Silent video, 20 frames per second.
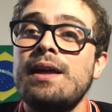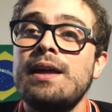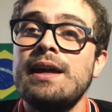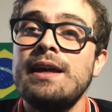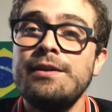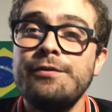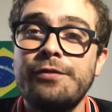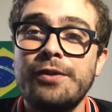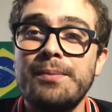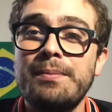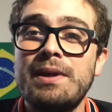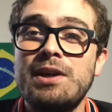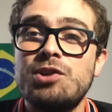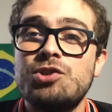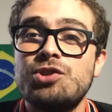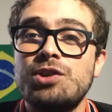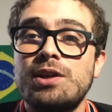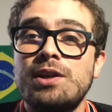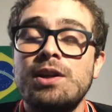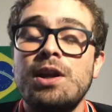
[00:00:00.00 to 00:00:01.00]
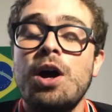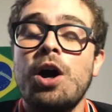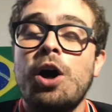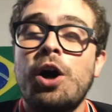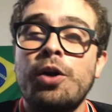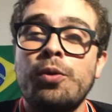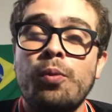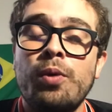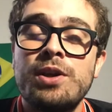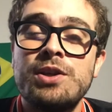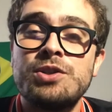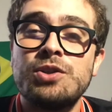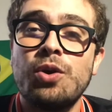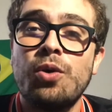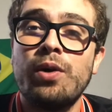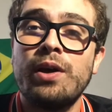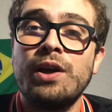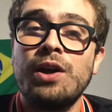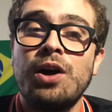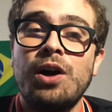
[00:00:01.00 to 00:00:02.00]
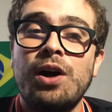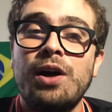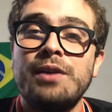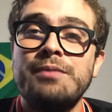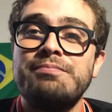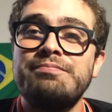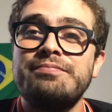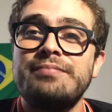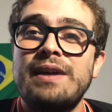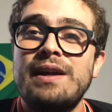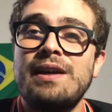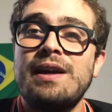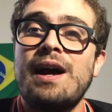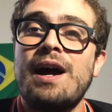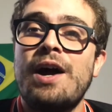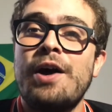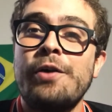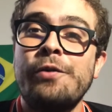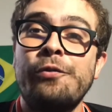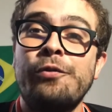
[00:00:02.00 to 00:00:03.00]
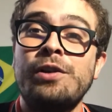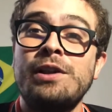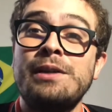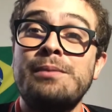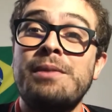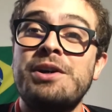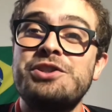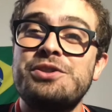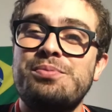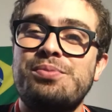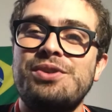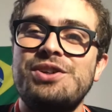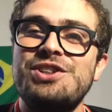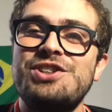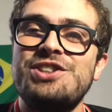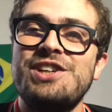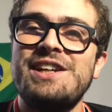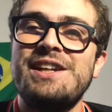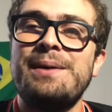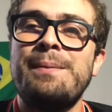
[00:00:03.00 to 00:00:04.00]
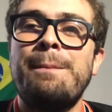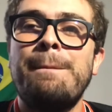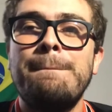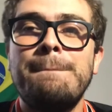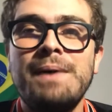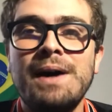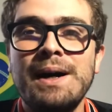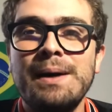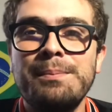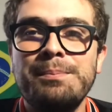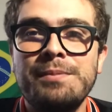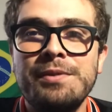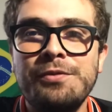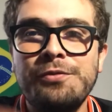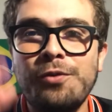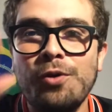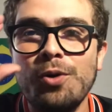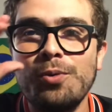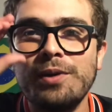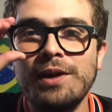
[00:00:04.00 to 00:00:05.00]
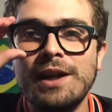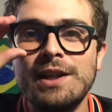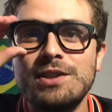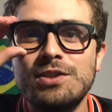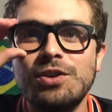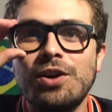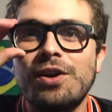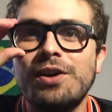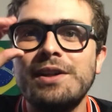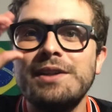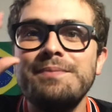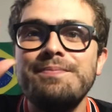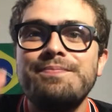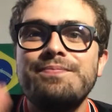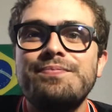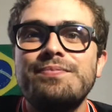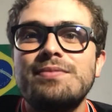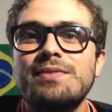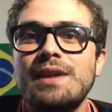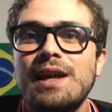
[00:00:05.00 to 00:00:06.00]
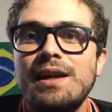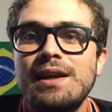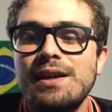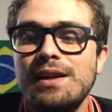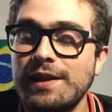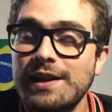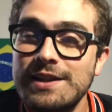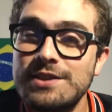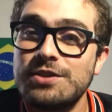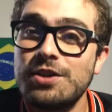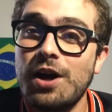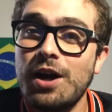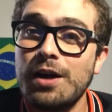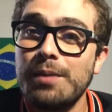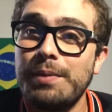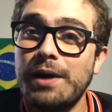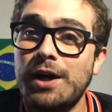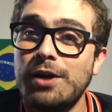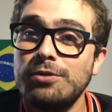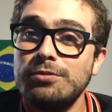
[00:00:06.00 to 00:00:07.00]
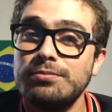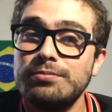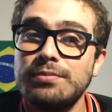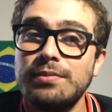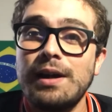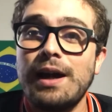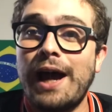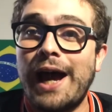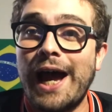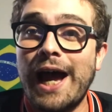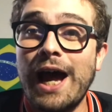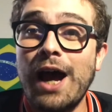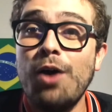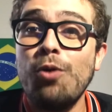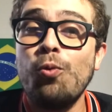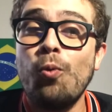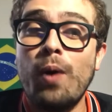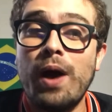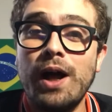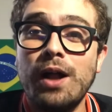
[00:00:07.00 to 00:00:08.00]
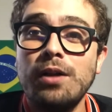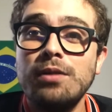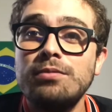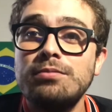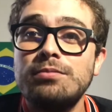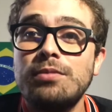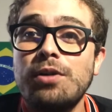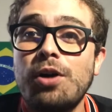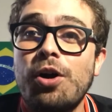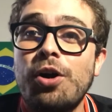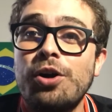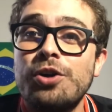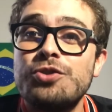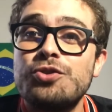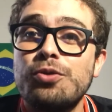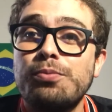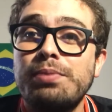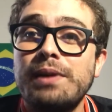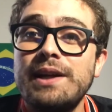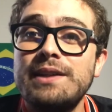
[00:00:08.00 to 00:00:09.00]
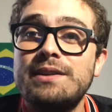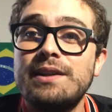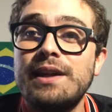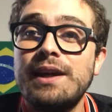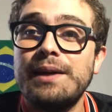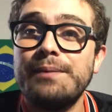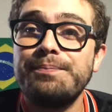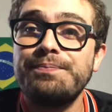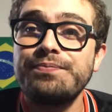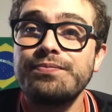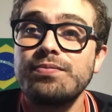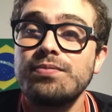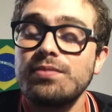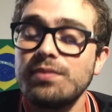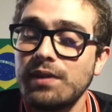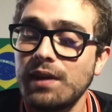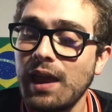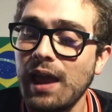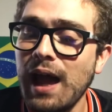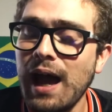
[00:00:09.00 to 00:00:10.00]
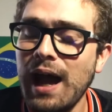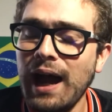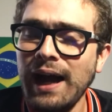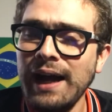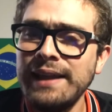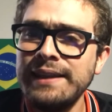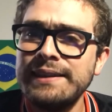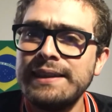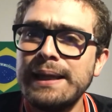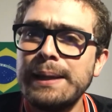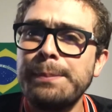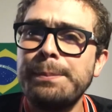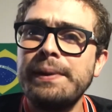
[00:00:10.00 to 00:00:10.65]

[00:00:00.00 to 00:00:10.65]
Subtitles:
information on what is going on. I'd really much appreciate it. But before we get started, let's talk about how well Arsenal played today. I think